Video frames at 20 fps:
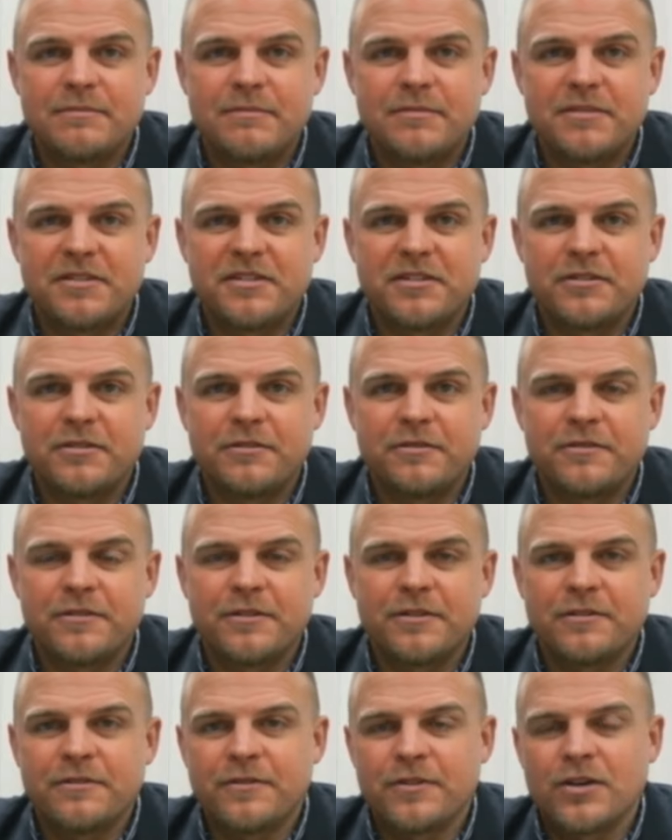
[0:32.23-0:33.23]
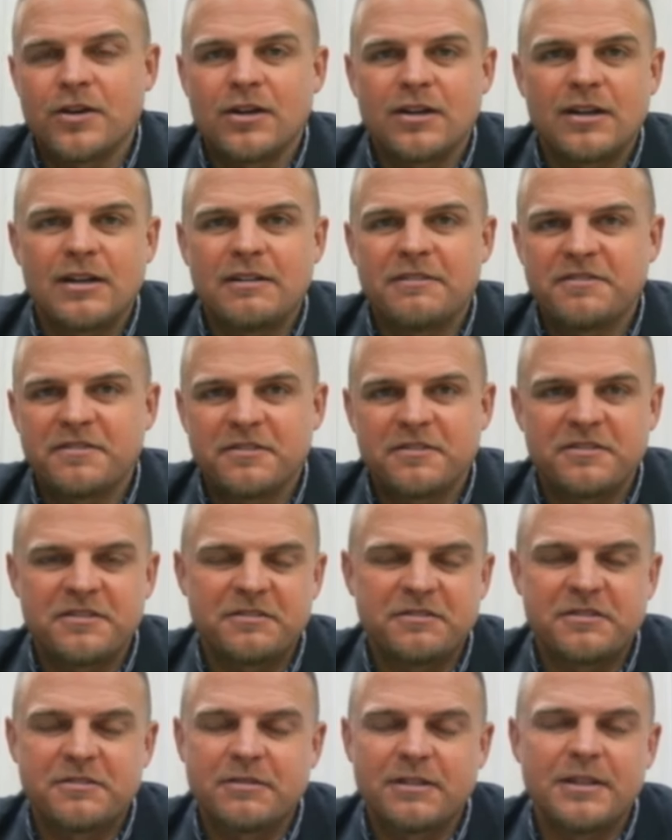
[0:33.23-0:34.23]
So for our officers,
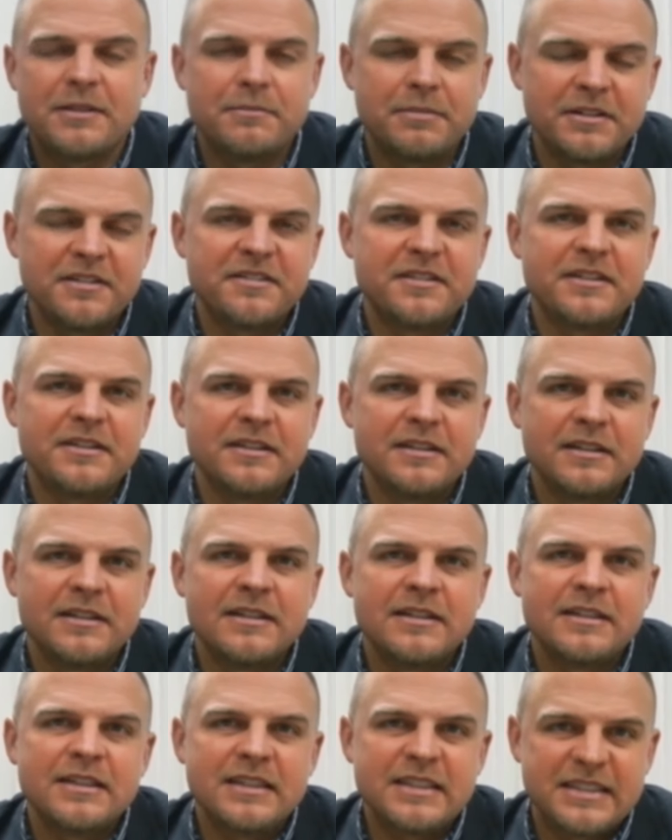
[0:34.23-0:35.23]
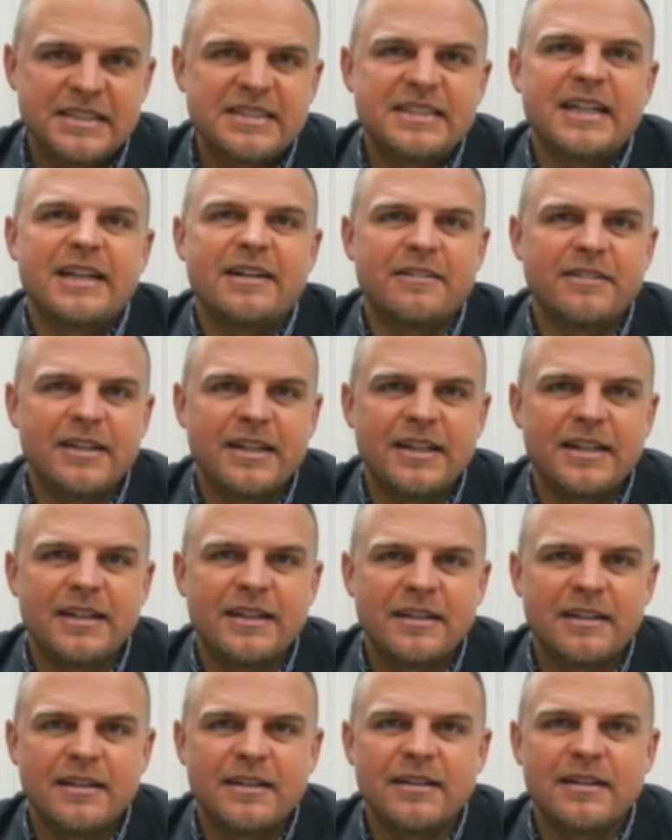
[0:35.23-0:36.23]
it was quite busy Saturday,
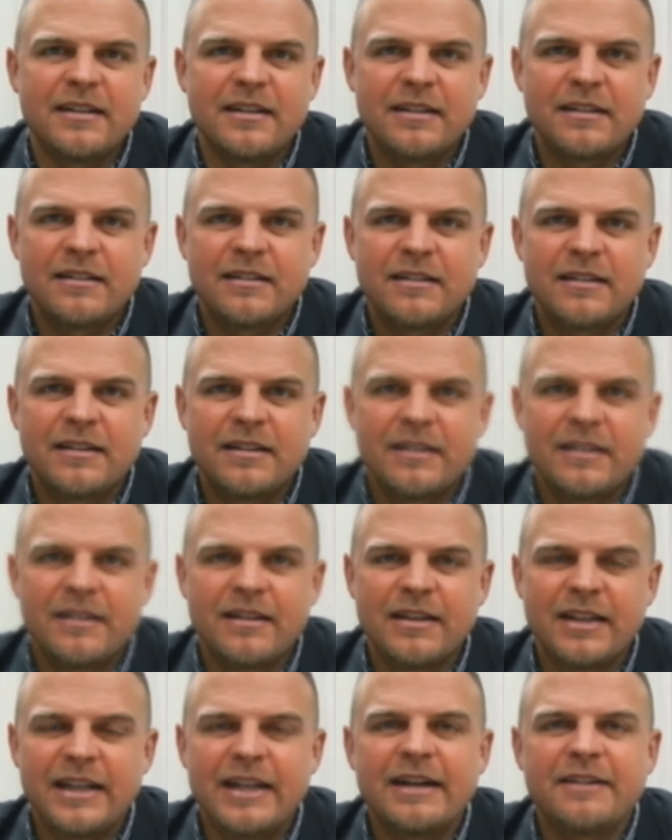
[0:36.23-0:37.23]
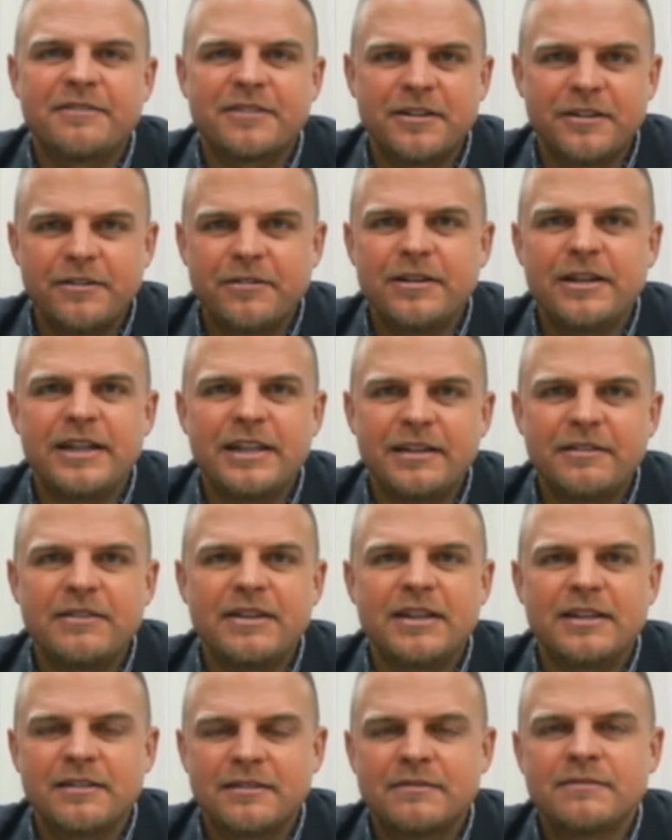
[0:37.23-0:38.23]
late afternoon and
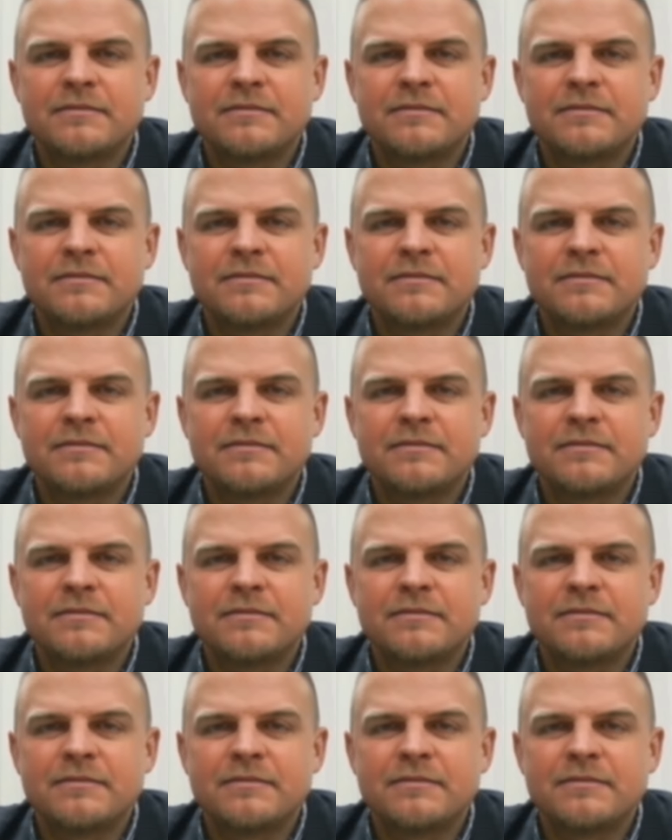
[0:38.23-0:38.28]
evening.